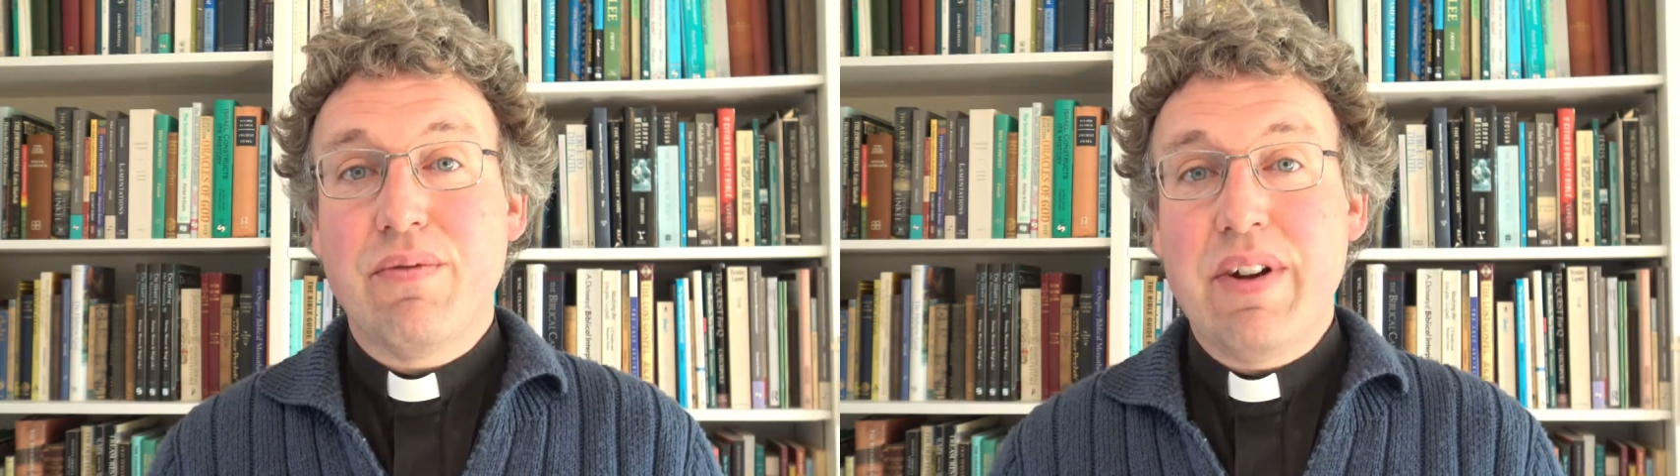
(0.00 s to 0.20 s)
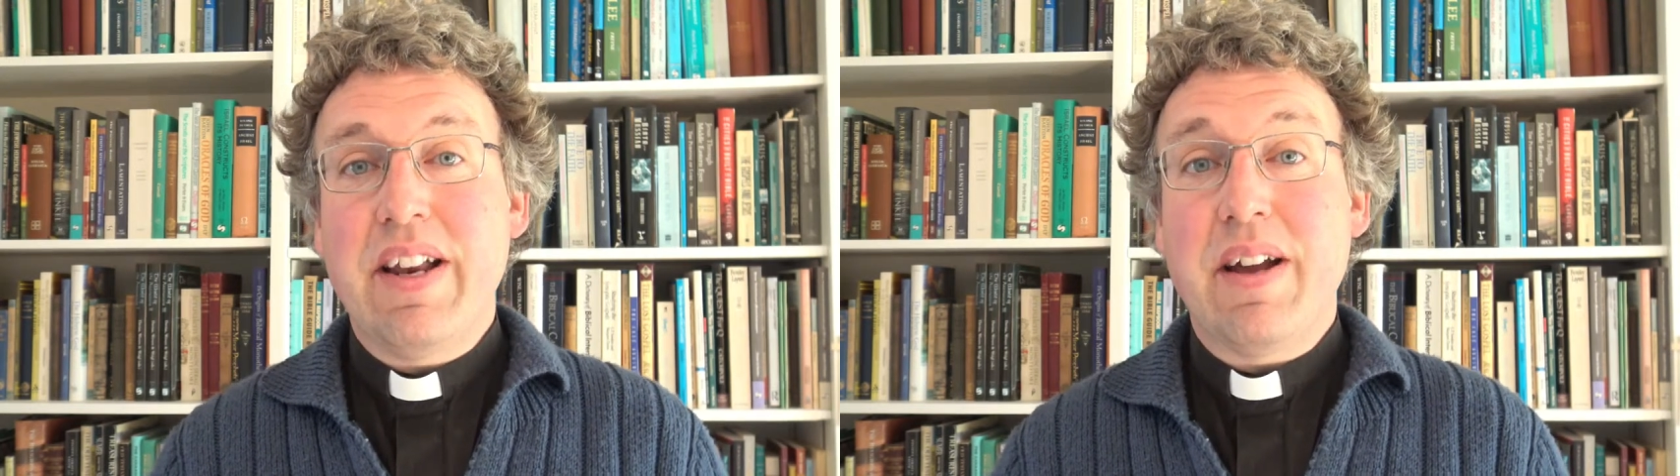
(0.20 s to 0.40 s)

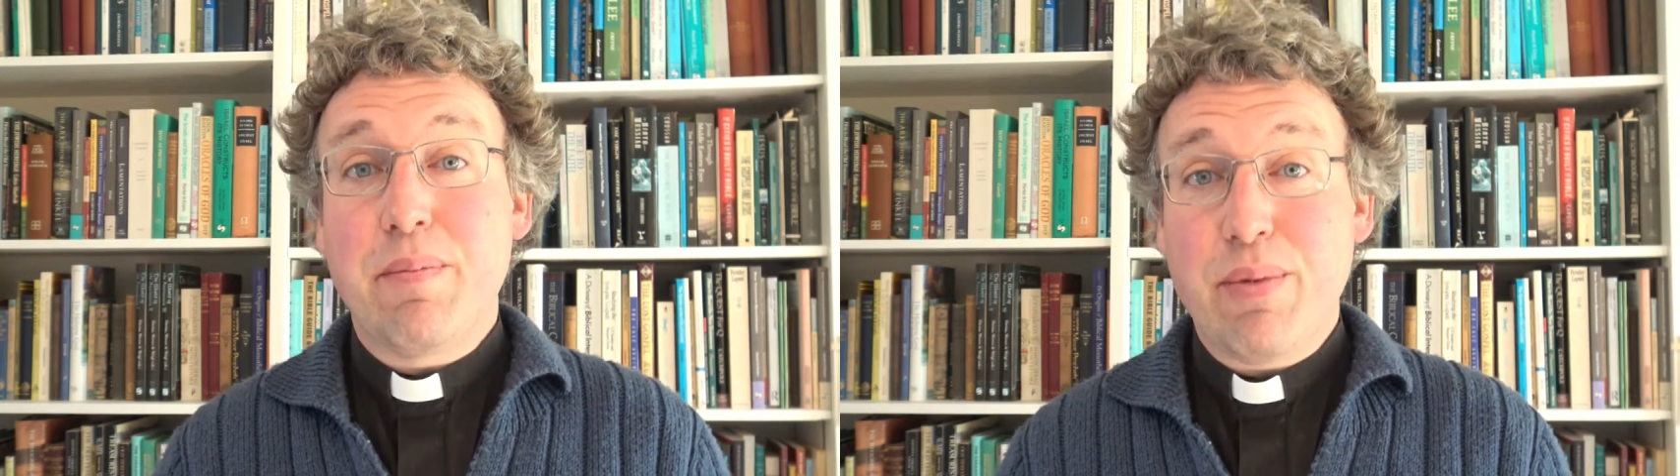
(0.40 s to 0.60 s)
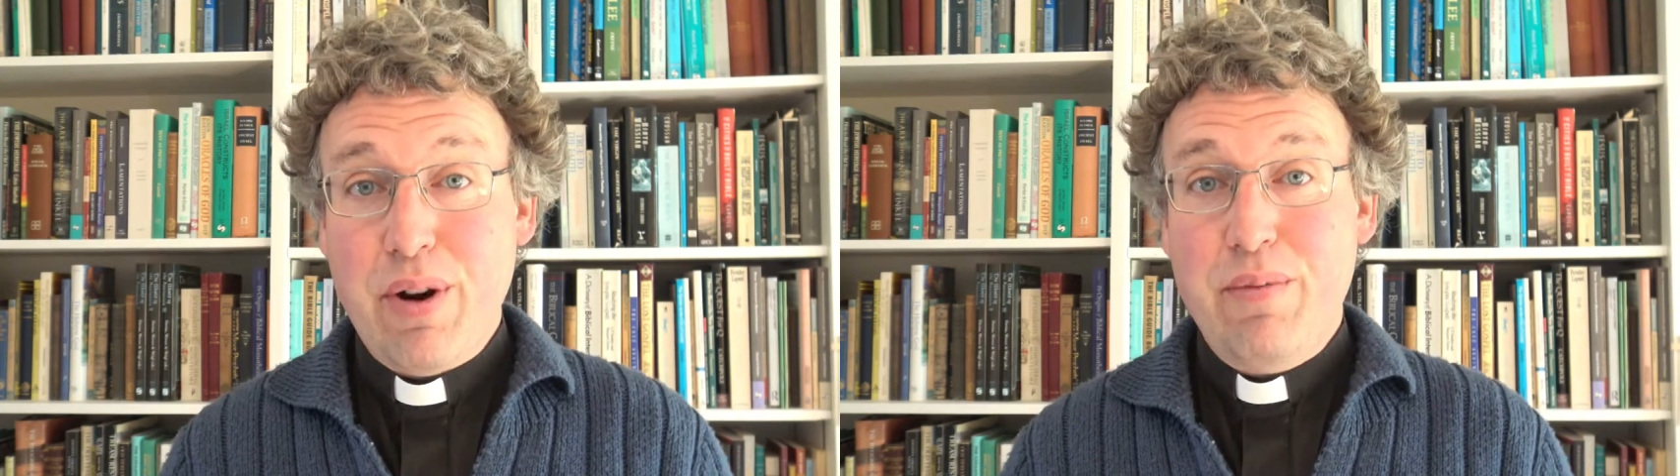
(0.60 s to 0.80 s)
really
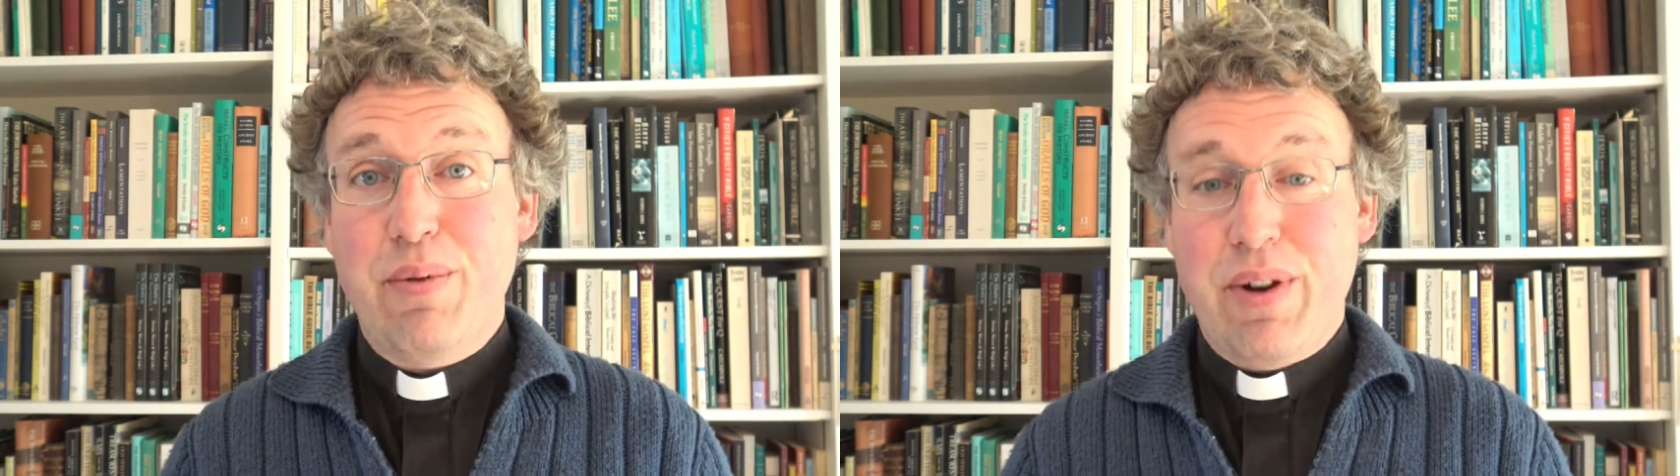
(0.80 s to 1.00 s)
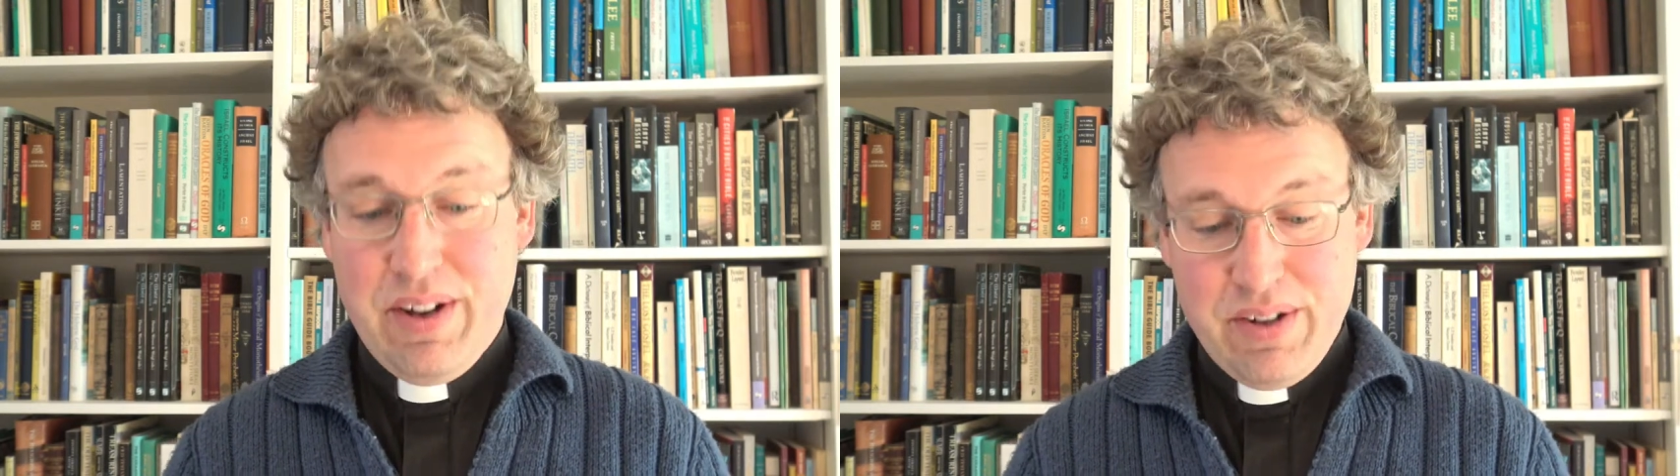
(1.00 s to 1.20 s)

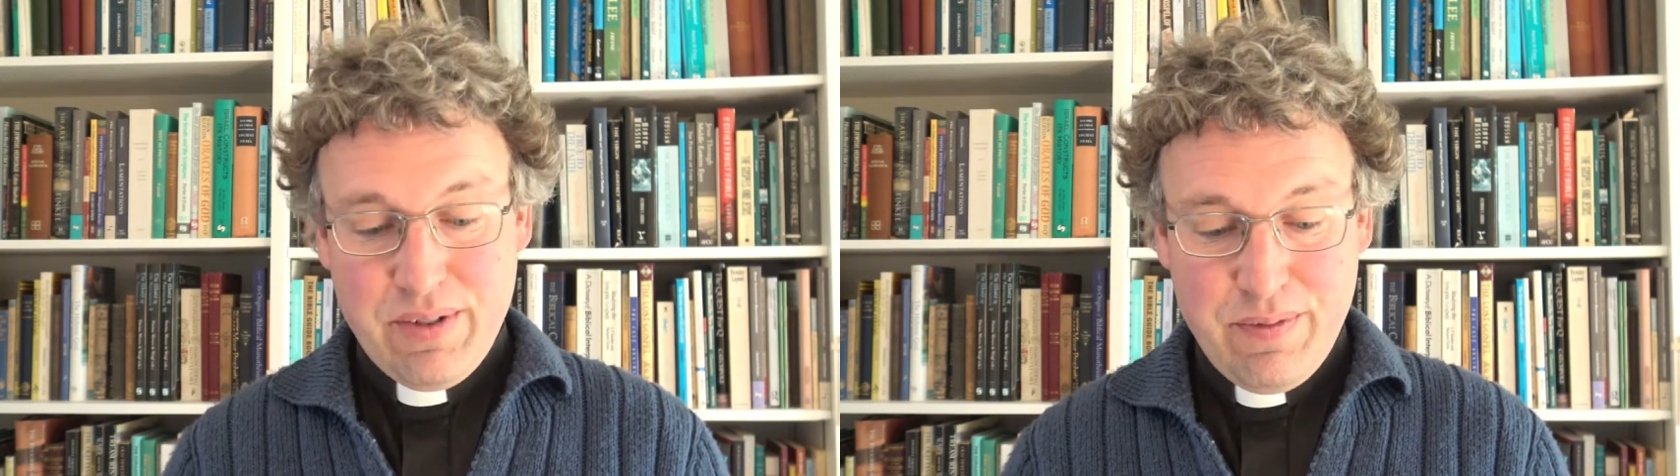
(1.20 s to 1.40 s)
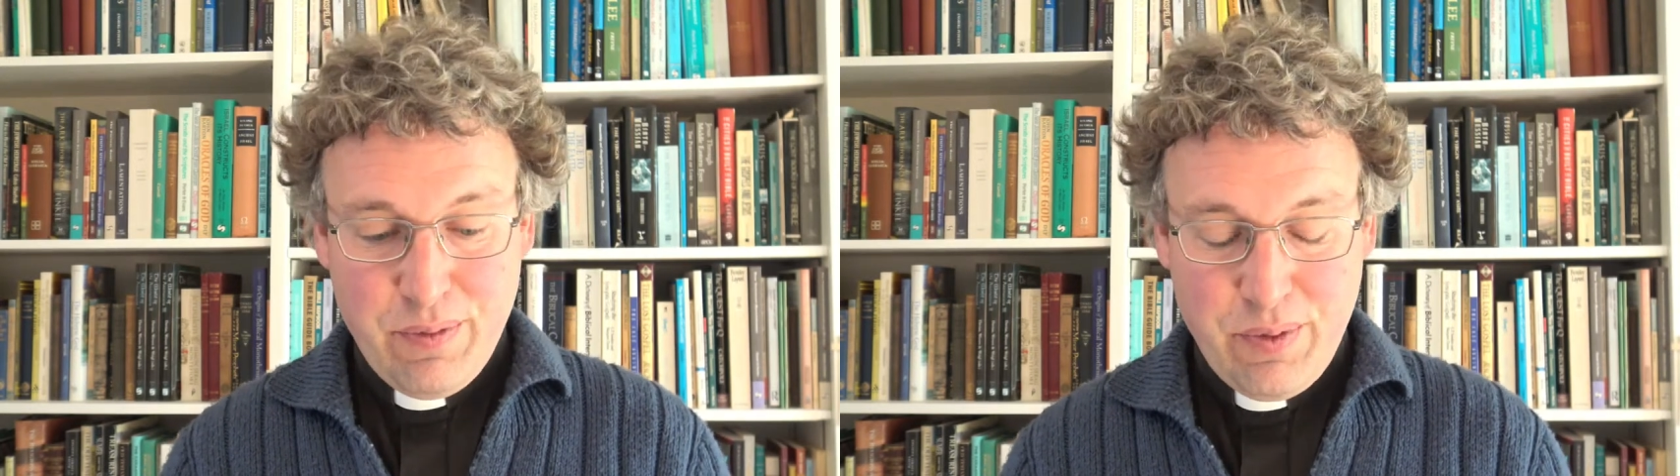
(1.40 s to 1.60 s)
appropriate
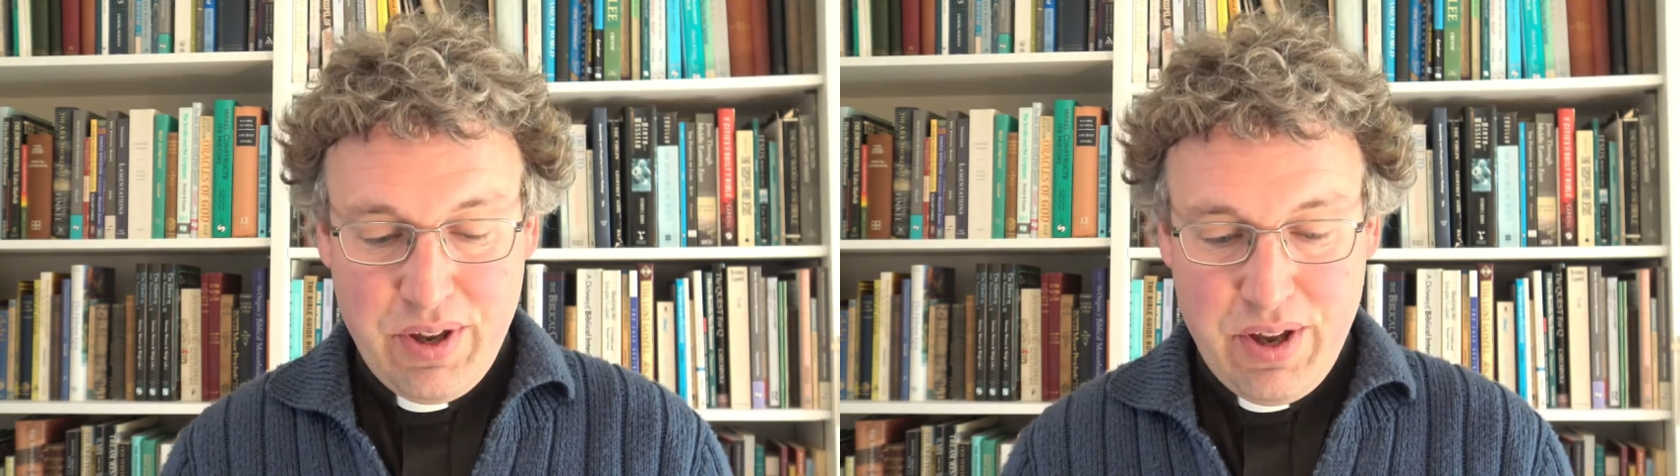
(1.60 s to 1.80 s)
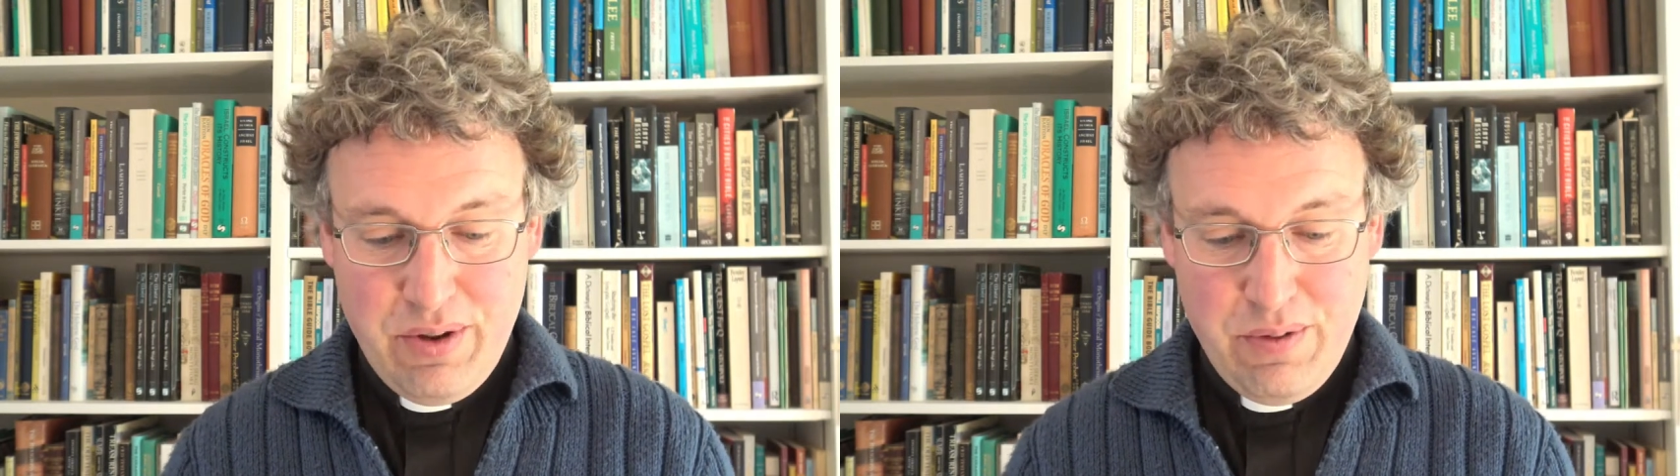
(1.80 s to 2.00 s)
for
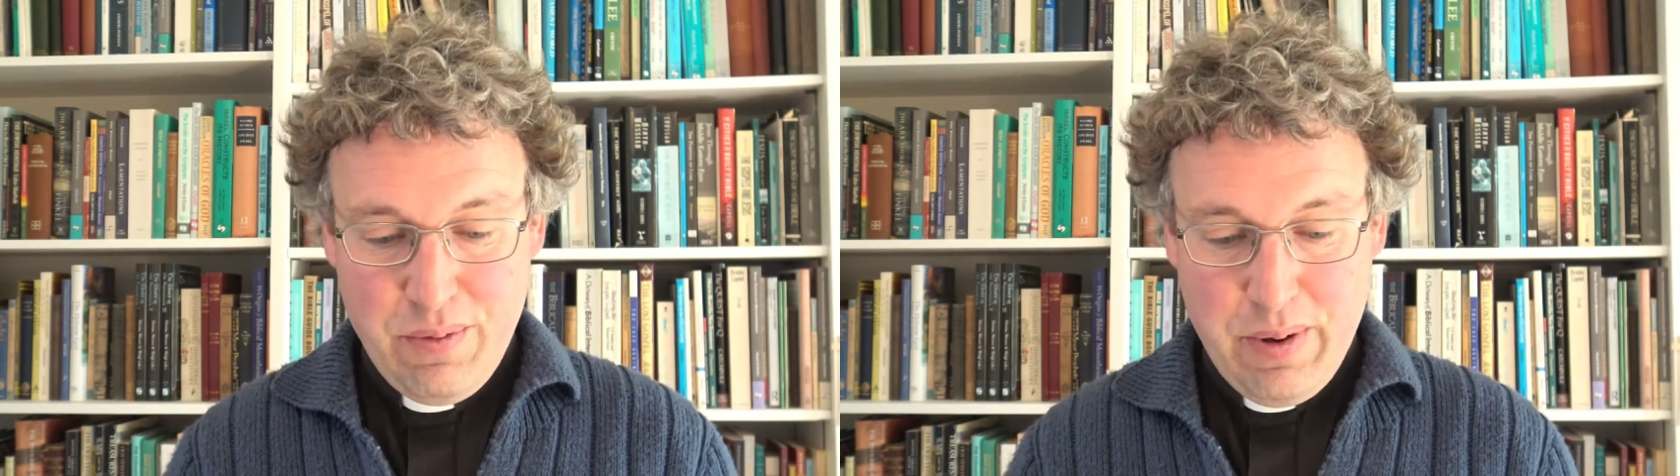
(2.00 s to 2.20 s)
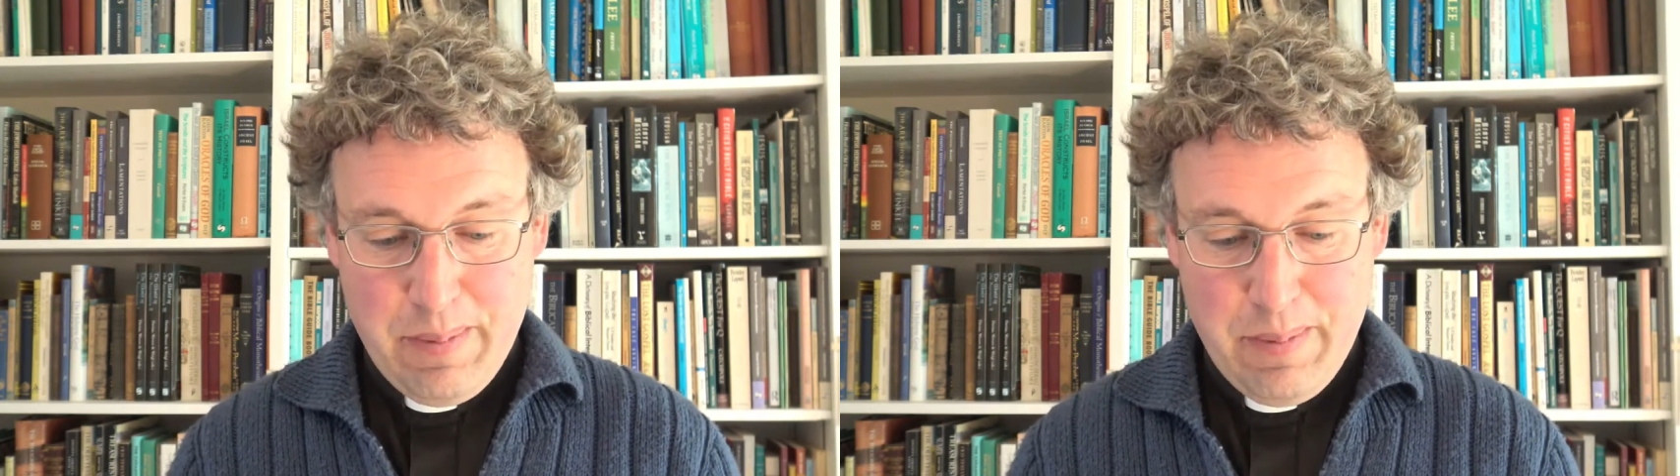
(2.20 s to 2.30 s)
you.